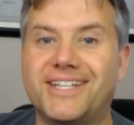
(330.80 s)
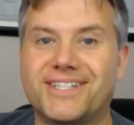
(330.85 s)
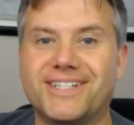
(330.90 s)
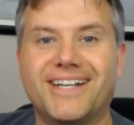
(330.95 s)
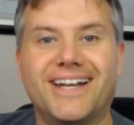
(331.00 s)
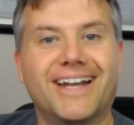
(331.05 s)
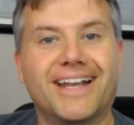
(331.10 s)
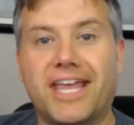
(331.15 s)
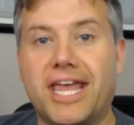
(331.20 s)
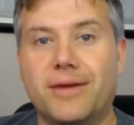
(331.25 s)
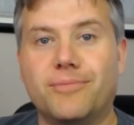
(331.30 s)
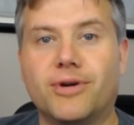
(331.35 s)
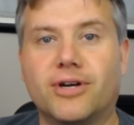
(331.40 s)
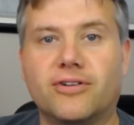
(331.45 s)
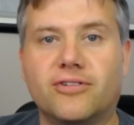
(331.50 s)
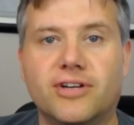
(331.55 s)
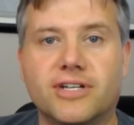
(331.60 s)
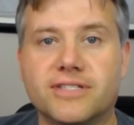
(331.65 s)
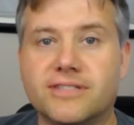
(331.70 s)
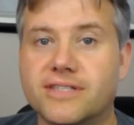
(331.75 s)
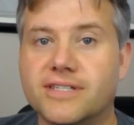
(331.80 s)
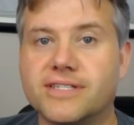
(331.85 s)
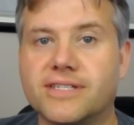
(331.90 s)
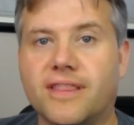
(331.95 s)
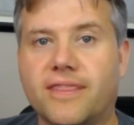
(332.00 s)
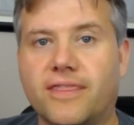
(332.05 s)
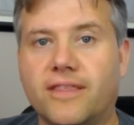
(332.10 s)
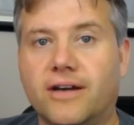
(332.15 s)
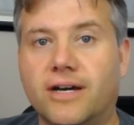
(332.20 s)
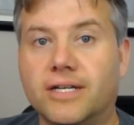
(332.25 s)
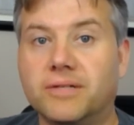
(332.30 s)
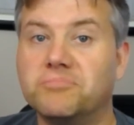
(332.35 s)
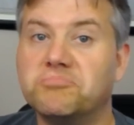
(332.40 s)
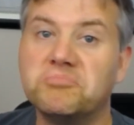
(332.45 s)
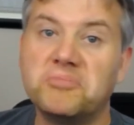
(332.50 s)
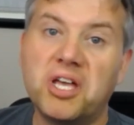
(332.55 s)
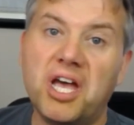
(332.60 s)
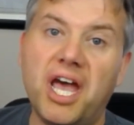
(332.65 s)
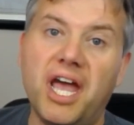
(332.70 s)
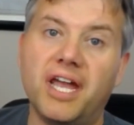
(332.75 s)
and I came across this and thought,
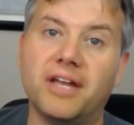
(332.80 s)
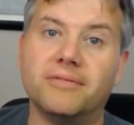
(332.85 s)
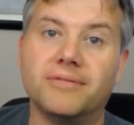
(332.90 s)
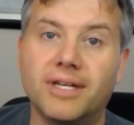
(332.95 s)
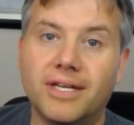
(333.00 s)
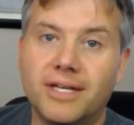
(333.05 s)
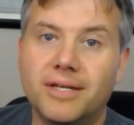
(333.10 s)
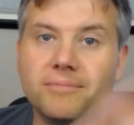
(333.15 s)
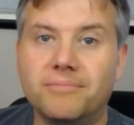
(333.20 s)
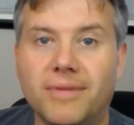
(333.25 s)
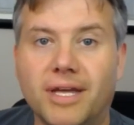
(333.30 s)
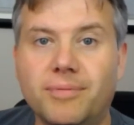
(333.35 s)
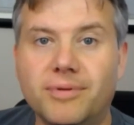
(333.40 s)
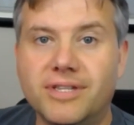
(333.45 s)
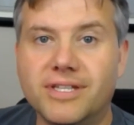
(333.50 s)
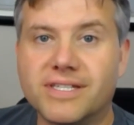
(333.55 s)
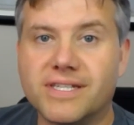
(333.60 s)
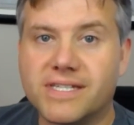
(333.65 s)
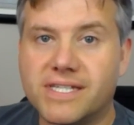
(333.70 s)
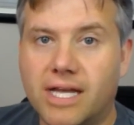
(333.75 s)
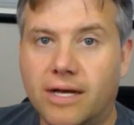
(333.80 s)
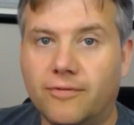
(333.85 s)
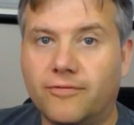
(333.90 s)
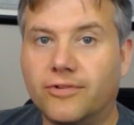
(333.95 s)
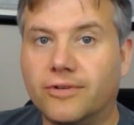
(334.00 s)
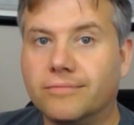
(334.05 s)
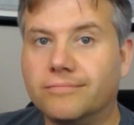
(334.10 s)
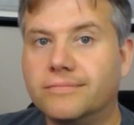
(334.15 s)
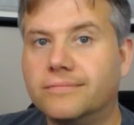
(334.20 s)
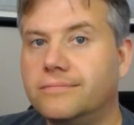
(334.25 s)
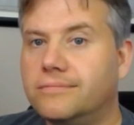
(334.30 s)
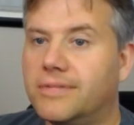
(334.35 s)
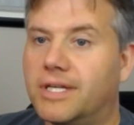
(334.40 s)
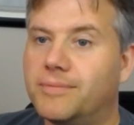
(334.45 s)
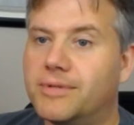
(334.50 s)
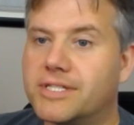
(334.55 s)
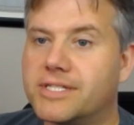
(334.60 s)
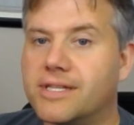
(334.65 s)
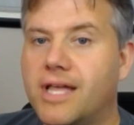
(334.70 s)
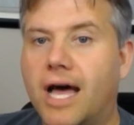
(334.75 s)
hey, maybe this is helpful.
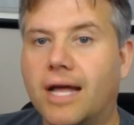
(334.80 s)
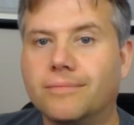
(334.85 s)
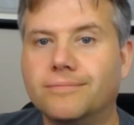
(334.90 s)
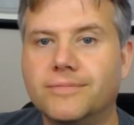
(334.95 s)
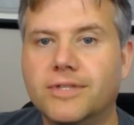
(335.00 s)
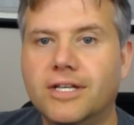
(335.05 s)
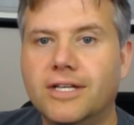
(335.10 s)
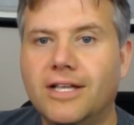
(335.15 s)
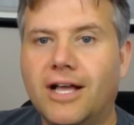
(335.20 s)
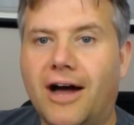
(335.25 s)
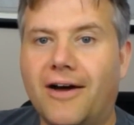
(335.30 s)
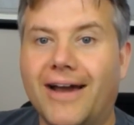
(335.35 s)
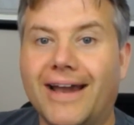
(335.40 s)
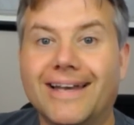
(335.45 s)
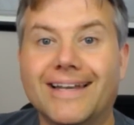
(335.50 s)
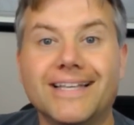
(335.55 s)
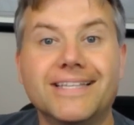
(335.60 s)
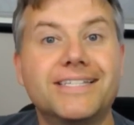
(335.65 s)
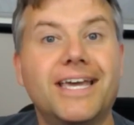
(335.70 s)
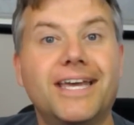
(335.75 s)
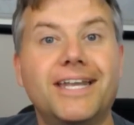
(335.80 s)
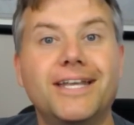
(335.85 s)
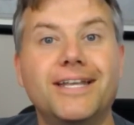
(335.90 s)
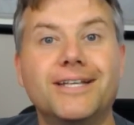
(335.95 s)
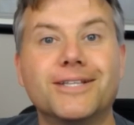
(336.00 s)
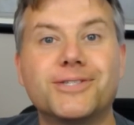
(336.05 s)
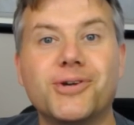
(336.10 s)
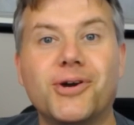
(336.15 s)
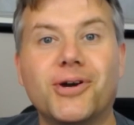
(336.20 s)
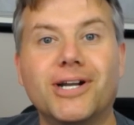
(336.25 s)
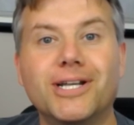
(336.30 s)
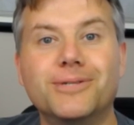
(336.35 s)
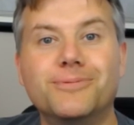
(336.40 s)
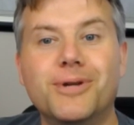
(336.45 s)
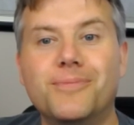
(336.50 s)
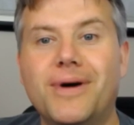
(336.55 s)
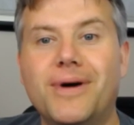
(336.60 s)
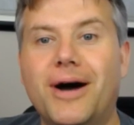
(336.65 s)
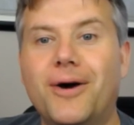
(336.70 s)
Maybe it's not. All right, let's get in and talk a little bit about